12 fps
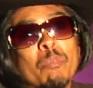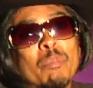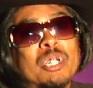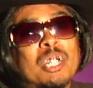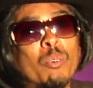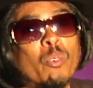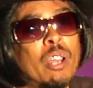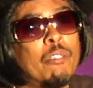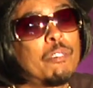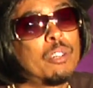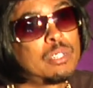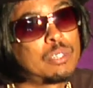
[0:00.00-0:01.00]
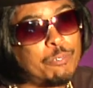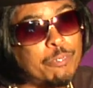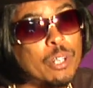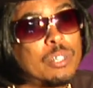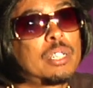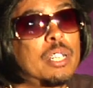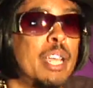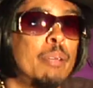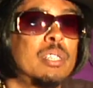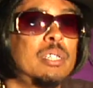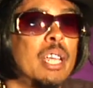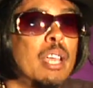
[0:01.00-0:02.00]
But yeah, but when I first came
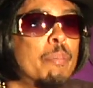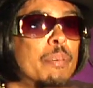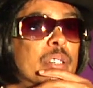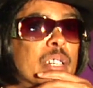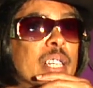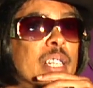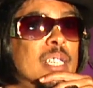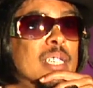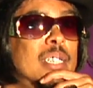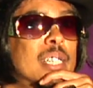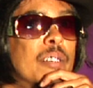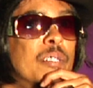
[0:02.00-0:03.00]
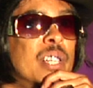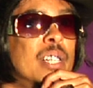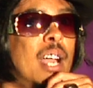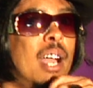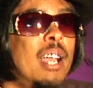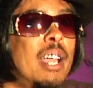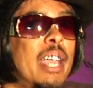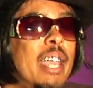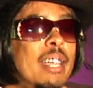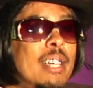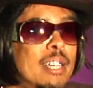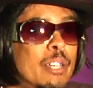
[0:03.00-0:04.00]
to Tampa in 79,
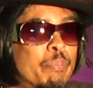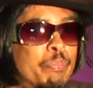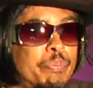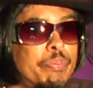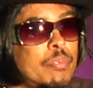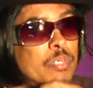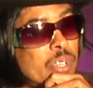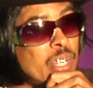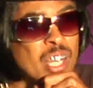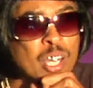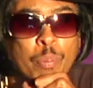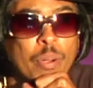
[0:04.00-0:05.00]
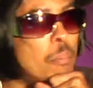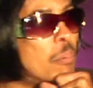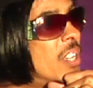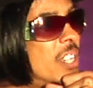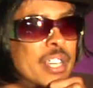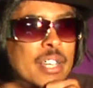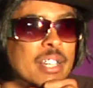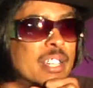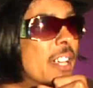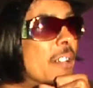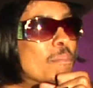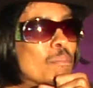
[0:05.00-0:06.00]
80, hip hop wasn't here
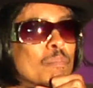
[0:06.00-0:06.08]
yet.